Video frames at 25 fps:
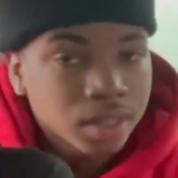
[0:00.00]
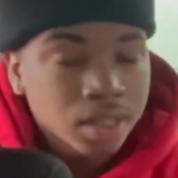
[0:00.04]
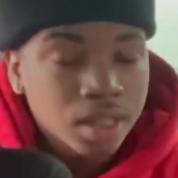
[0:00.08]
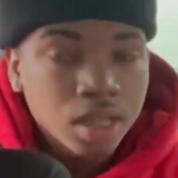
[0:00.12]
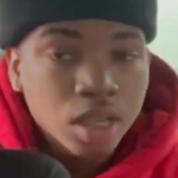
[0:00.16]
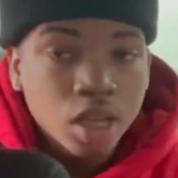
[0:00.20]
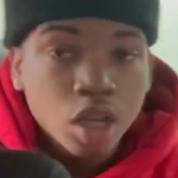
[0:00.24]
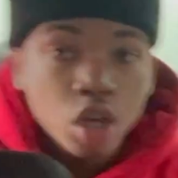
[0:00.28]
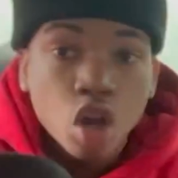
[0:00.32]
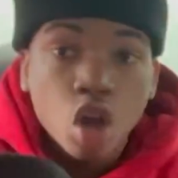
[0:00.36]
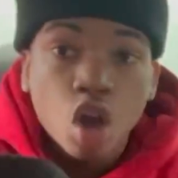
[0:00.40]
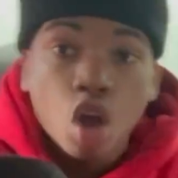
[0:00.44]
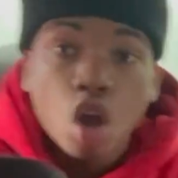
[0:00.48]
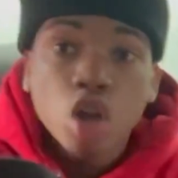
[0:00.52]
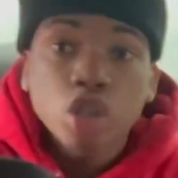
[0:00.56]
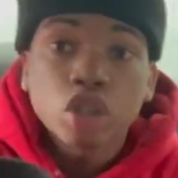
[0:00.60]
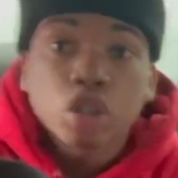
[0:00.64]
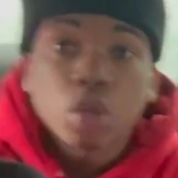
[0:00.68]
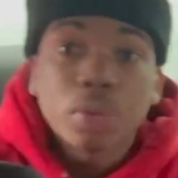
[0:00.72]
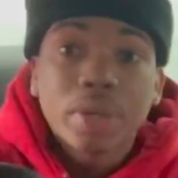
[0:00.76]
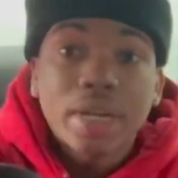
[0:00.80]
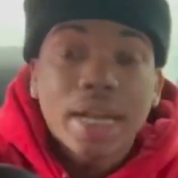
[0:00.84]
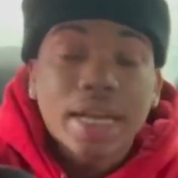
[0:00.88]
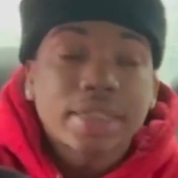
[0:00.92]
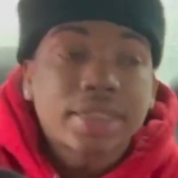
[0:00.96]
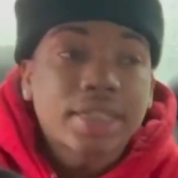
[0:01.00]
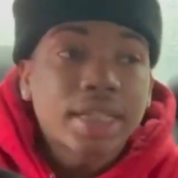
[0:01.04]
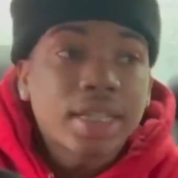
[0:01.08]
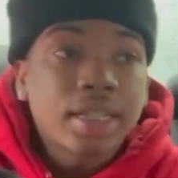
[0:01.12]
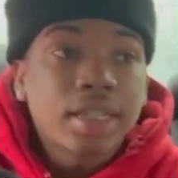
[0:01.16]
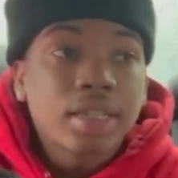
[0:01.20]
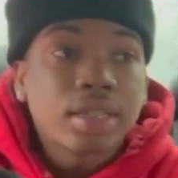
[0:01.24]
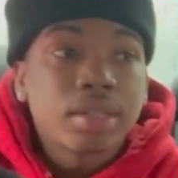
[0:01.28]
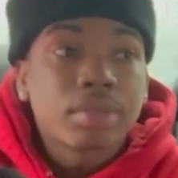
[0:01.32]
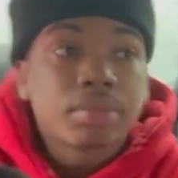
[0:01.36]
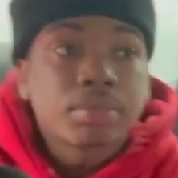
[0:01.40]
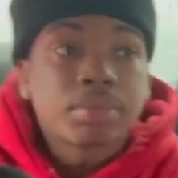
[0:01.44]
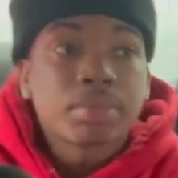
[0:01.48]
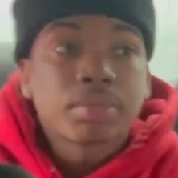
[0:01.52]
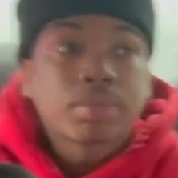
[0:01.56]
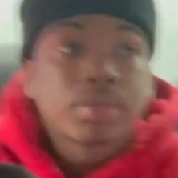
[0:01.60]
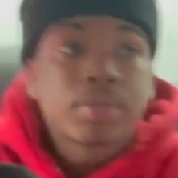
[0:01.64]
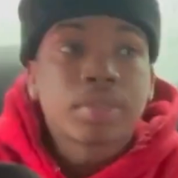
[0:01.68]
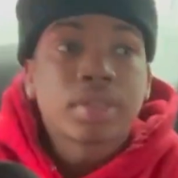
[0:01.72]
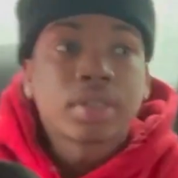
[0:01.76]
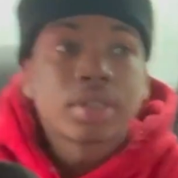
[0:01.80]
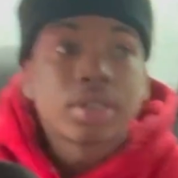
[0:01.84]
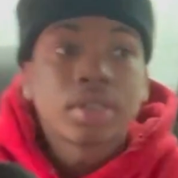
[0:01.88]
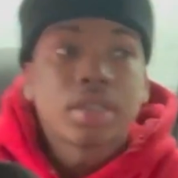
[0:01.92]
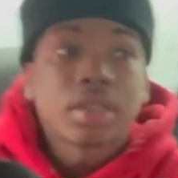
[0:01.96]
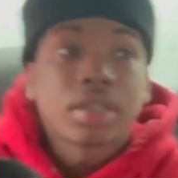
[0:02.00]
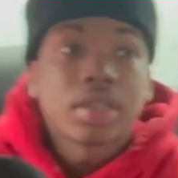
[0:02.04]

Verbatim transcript: So we not gonna. Oh, so we not telling them. Don't tell them.